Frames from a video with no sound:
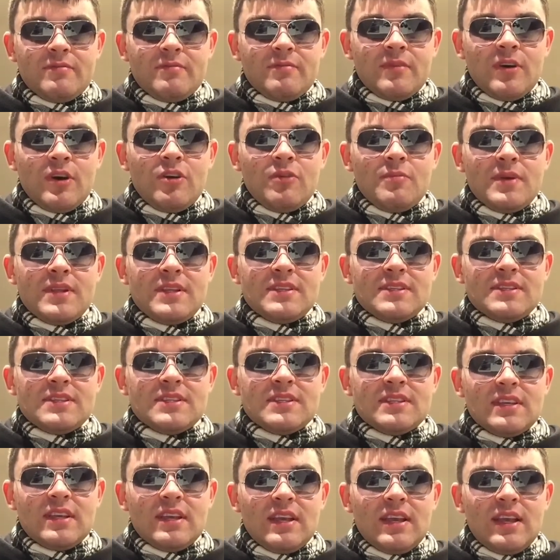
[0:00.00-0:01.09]
moment,
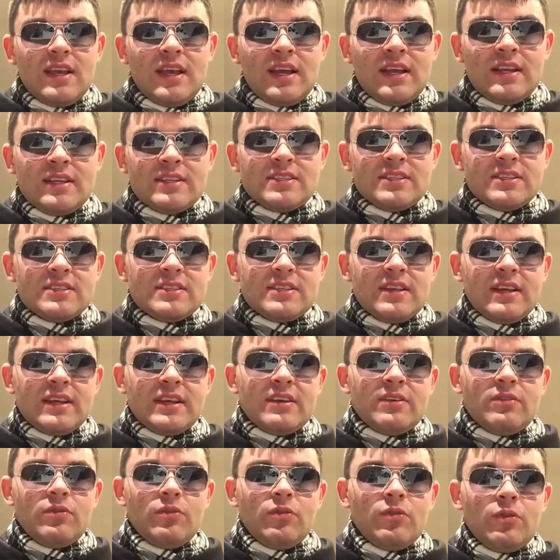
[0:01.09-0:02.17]
and it's just
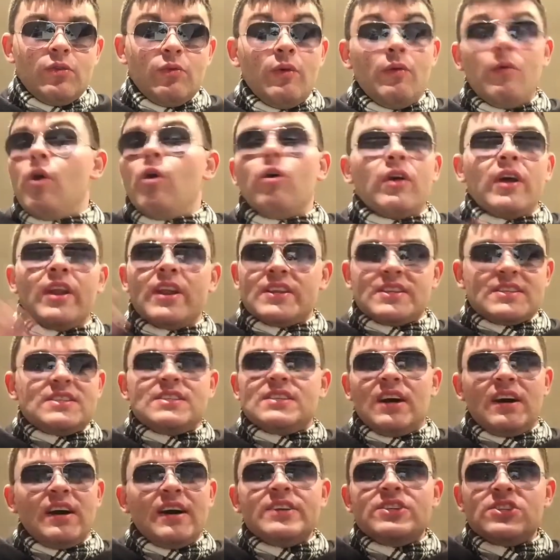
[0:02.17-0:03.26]
like we're all gonna
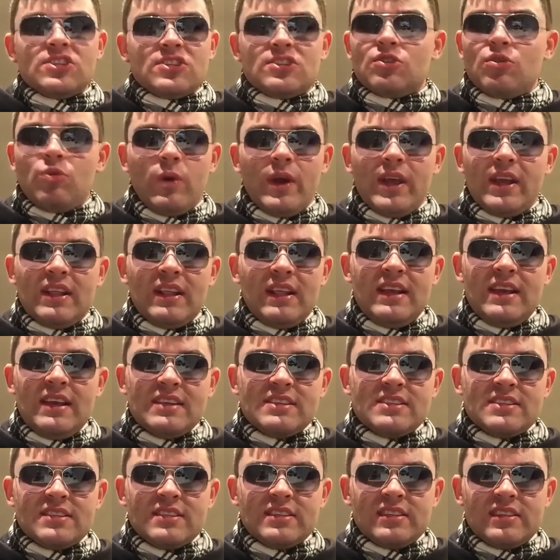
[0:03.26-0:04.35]
die just quickly.
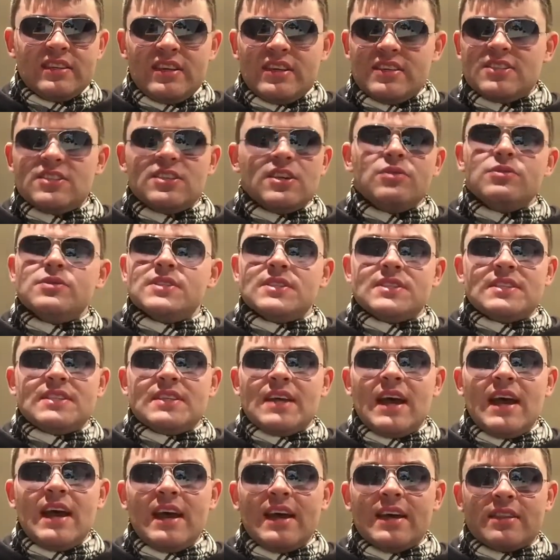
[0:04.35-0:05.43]
It's so
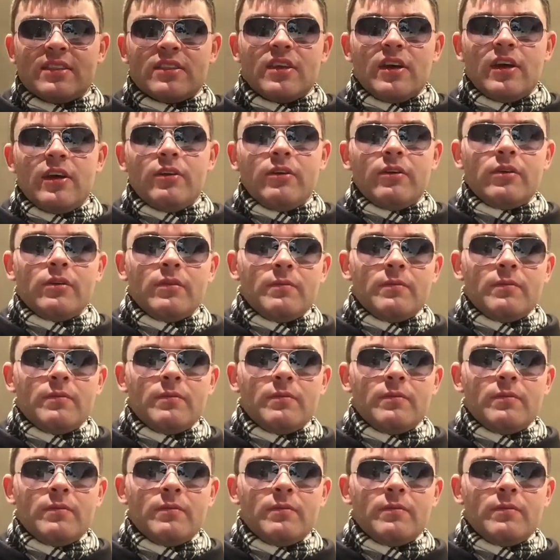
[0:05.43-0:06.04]
sad though.